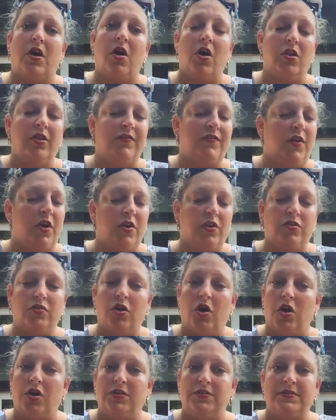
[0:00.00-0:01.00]
all of our
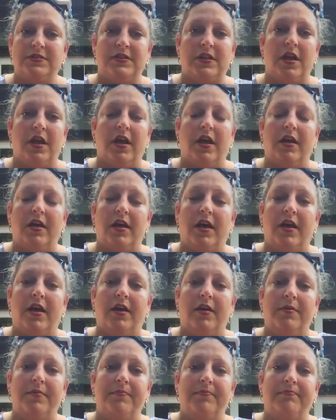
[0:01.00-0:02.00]
calls
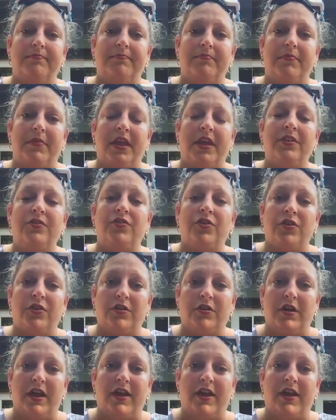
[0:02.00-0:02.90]
entered